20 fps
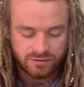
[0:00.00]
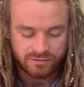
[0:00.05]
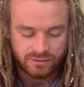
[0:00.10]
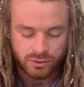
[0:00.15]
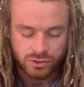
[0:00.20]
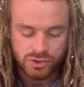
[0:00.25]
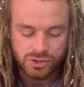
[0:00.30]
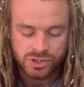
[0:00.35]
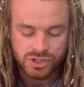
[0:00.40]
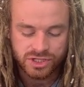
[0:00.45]

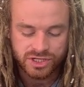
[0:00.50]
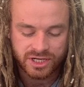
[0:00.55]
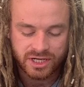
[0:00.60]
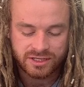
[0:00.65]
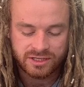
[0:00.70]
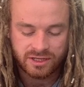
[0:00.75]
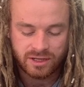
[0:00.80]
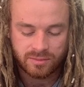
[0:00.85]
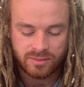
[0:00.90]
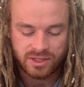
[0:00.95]
For you
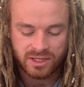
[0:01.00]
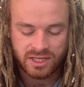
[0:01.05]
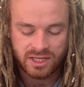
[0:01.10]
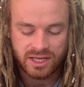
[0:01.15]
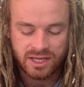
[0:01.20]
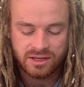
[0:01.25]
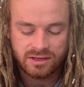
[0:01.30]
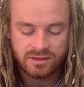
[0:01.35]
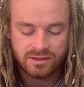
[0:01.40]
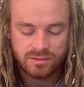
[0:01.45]
shut up the
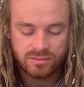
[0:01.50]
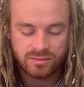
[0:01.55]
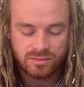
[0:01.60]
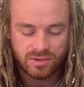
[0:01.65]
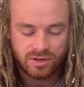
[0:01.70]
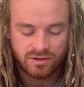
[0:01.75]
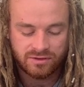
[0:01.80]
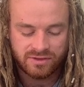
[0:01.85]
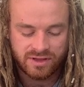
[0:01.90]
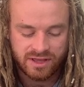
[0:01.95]

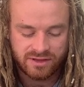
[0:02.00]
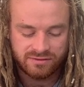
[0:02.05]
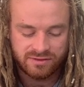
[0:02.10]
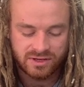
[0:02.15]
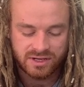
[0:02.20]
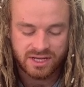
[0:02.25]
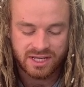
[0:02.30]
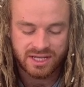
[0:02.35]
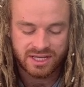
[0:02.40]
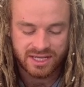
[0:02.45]
kingdom of
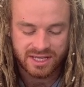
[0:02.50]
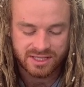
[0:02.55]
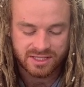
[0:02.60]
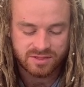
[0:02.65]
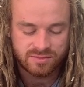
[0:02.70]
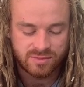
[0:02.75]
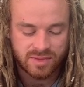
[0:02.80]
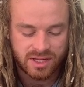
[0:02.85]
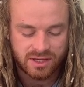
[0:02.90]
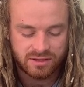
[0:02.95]
heaven
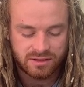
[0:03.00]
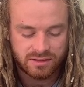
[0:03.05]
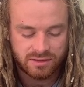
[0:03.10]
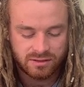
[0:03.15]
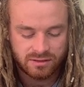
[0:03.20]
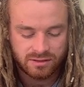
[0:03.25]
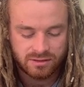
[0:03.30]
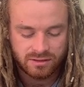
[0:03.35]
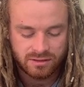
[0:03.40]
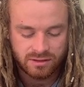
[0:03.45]
against men.
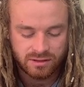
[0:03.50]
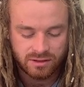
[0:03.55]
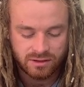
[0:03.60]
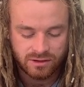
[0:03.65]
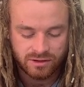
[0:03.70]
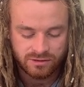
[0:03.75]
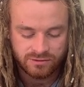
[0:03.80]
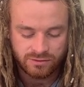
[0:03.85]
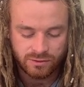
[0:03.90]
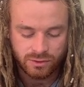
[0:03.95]

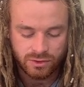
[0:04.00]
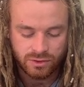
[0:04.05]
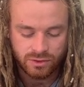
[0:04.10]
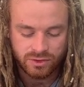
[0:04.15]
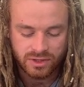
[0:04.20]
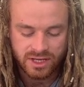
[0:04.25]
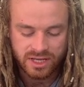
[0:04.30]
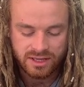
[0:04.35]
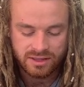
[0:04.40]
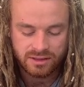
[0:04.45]
For you
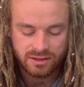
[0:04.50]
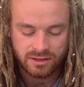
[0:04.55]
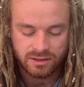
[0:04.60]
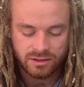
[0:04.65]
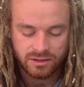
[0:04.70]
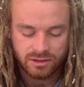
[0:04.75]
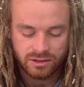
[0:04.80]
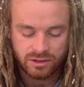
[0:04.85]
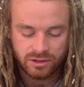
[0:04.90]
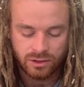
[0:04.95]

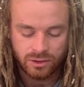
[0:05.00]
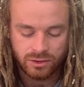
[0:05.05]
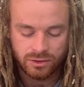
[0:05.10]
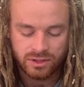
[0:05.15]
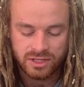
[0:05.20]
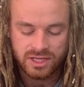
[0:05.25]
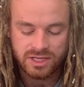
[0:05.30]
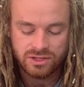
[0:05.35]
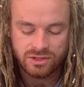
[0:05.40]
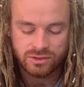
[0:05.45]
neither go
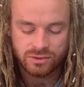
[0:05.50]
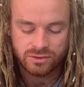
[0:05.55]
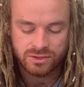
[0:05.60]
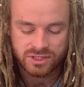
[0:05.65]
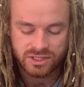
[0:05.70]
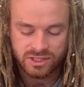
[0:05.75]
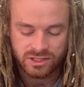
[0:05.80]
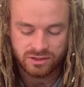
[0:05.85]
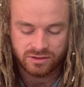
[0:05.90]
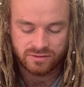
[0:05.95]
in
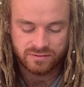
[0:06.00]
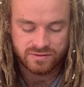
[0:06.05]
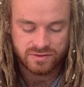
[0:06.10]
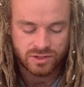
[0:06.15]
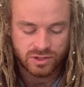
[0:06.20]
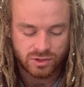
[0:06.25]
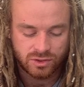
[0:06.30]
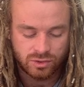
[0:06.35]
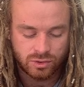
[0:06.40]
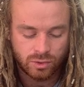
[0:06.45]

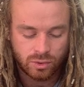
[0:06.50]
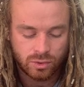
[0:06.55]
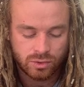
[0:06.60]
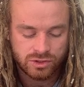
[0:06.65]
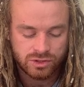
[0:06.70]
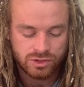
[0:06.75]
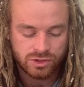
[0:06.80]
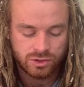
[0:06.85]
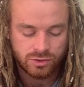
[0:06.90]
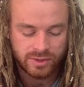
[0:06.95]
yourselves, nor
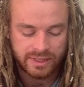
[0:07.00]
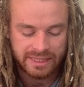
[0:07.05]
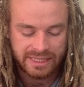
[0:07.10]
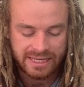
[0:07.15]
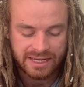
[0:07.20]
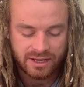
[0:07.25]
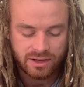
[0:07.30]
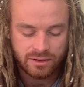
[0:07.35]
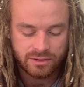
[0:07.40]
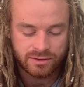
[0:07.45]
do you
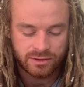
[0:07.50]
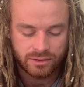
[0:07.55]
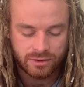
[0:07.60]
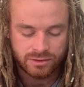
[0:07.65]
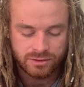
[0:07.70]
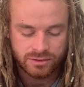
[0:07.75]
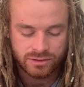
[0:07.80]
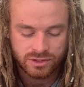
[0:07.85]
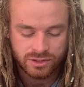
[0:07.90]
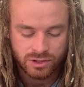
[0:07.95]
allow
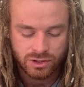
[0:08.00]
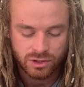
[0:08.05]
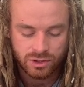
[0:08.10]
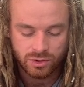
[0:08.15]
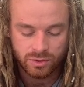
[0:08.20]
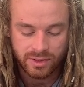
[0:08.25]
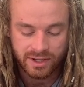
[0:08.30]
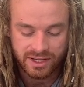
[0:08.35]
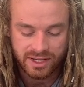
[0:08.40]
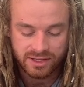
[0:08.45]
those
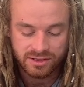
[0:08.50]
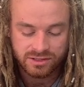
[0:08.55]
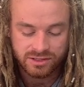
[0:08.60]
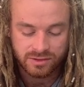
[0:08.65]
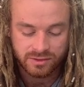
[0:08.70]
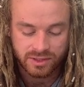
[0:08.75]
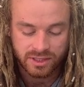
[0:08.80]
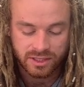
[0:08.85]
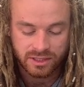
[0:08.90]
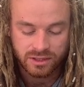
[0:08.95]
who are
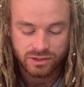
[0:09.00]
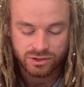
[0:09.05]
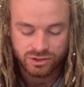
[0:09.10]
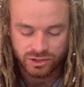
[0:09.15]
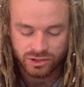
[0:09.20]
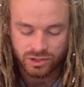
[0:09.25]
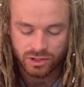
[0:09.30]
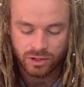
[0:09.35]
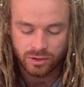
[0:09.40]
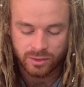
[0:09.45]
entering
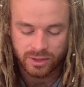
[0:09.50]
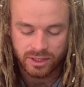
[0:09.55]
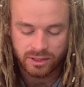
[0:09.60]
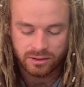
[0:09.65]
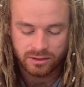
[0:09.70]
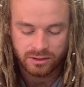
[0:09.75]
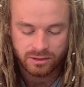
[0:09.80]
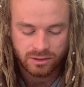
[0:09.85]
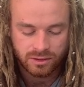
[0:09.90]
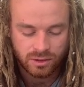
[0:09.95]
to go
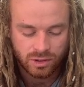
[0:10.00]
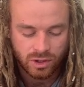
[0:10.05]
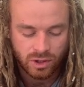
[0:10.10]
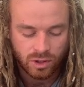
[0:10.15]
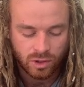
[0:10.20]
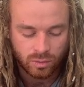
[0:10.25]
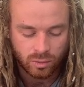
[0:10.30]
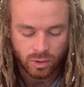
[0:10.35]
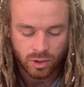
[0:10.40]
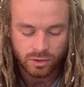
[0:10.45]
in.
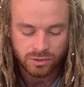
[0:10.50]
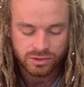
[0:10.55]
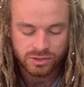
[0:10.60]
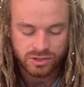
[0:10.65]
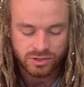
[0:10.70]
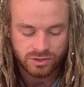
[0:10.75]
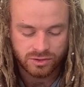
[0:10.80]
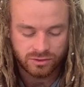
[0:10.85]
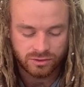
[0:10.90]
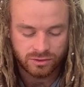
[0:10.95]
Woe
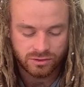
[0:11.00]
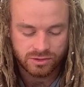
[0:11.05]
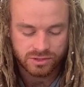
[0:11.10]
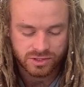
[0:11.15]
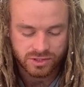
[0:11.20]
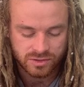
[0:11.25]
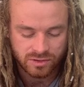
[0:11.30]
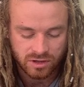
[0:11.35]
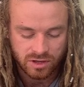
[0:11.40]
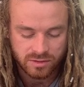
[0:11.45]
to you,
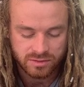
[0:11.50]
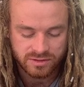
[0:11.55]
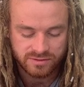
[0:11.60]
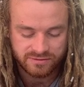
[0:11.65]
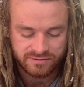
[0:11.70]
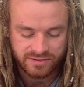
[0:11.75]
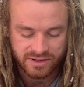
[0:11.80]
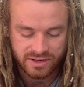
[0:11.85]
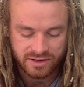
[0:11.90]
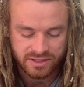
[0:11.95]
scribes
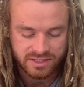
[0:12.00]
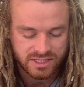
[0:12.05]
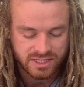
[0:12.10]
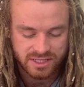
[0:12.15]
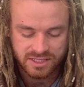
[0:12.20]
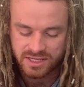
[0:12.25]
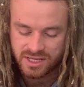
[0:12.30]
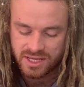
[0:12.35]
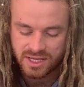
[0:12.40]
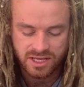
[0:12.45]
and
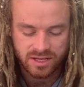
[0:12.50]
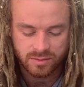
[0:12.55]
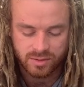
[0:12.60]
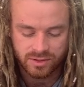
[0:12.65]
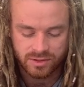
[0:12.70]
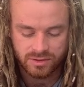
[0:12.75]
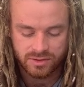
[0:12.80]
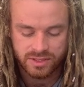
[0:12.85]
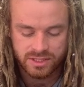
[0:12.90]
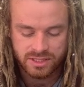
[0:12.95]
Pharisees,
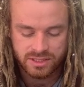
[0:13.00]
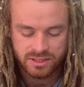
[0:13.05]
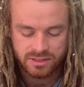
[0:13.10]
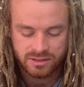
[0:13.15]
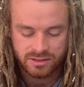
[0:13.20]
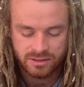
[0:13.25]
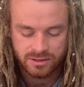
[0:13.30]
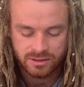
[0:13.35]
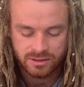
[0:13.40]
hypocrites!